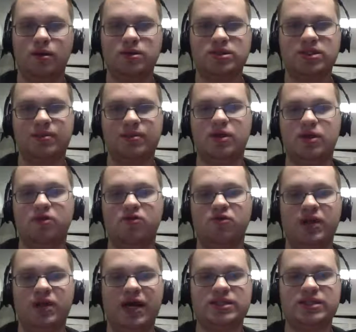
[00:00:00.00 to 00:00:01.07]
Some of the numbers for the
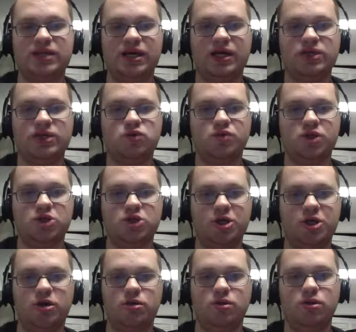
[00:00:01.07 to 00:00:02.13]
Nats against Rich Hill.